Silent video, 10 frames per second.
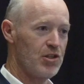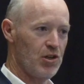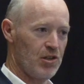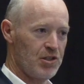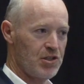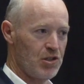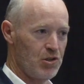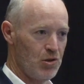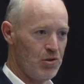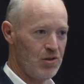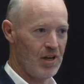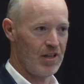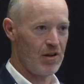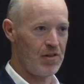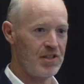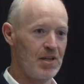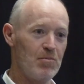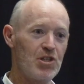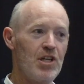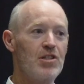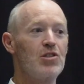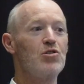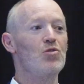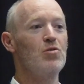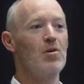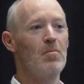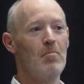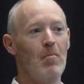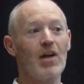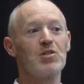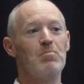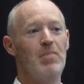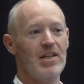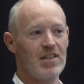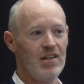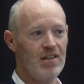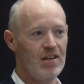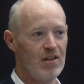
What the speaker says: geologists can do, and there are things that machines can do much better